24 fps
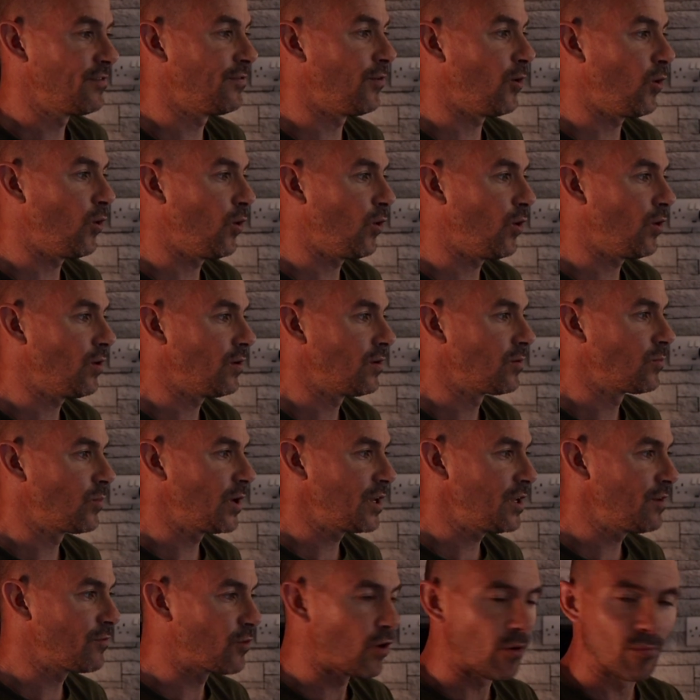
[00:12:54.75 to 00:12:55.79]
for
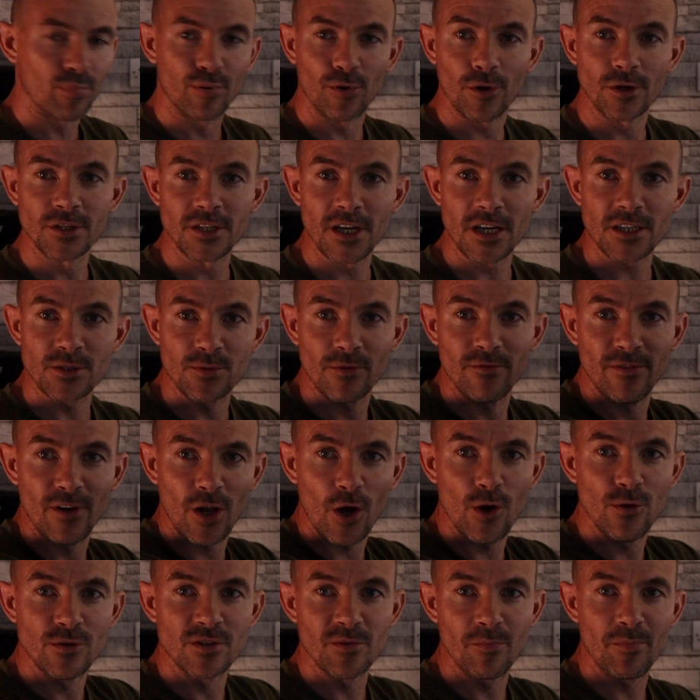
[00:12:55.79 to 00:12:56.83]
when you've got projects with
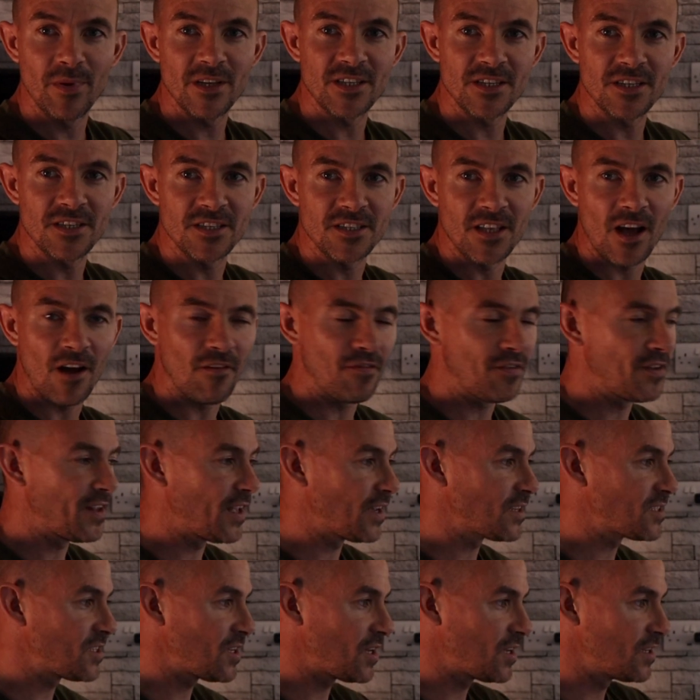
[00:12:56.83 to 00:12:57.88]
loads of busy stuff in
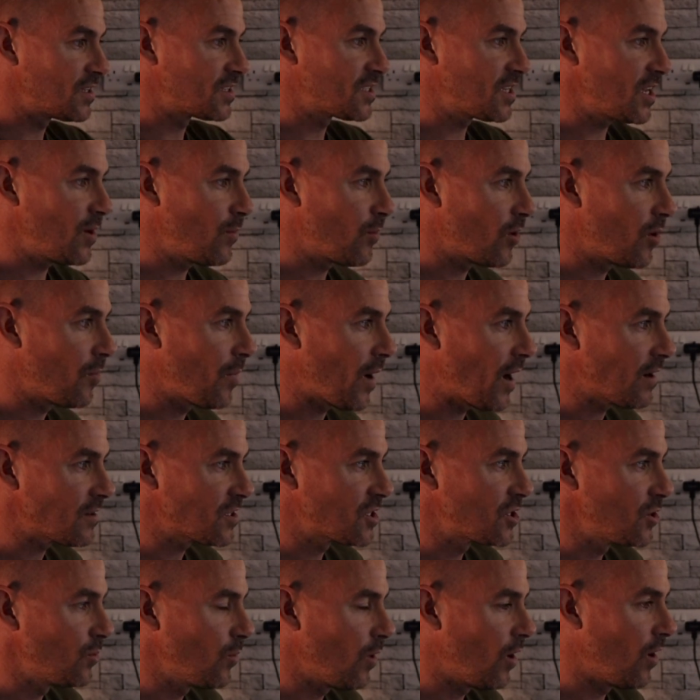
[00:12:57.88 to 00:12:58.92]
it so you can see
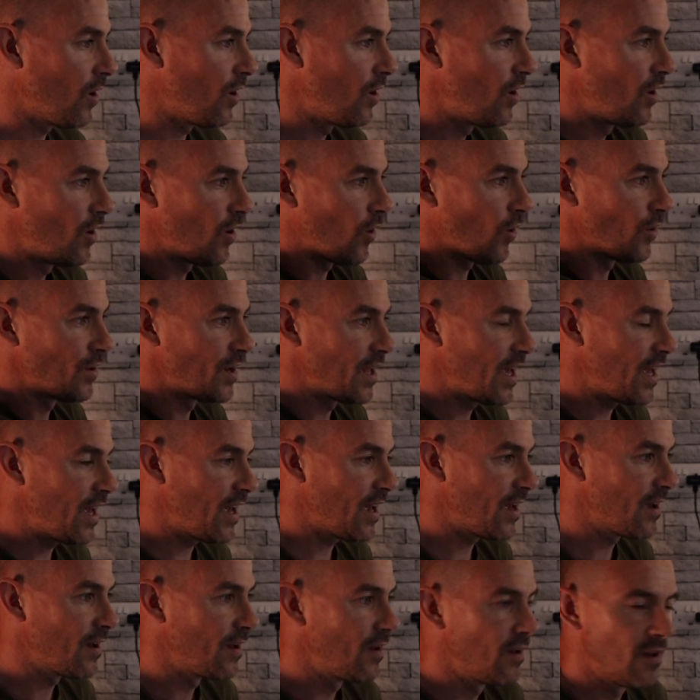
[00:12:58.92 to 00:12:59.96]
whereabouts you are on
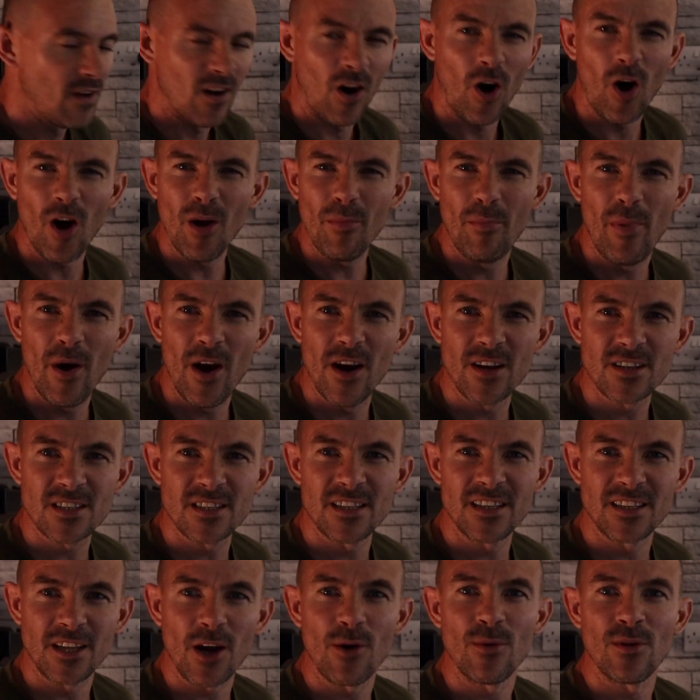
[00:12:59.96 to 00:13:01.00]
here. I
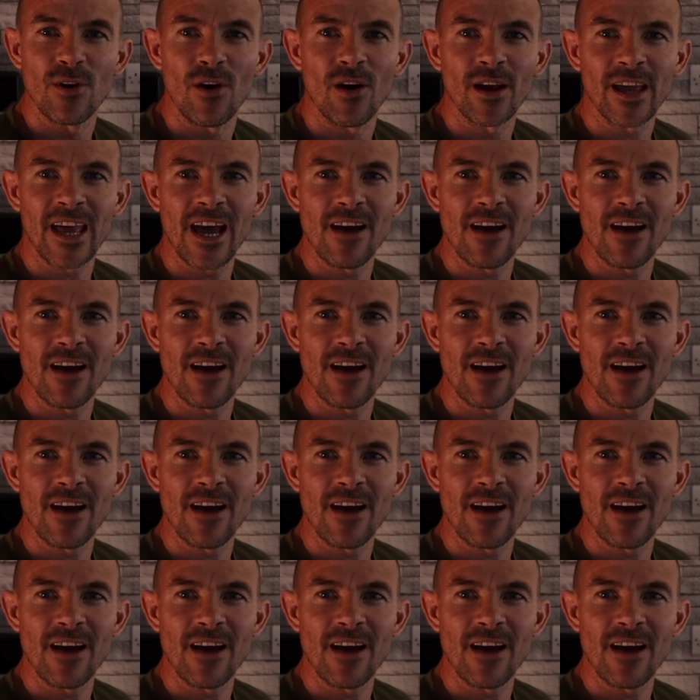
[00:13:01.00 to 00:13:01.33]
personally don't like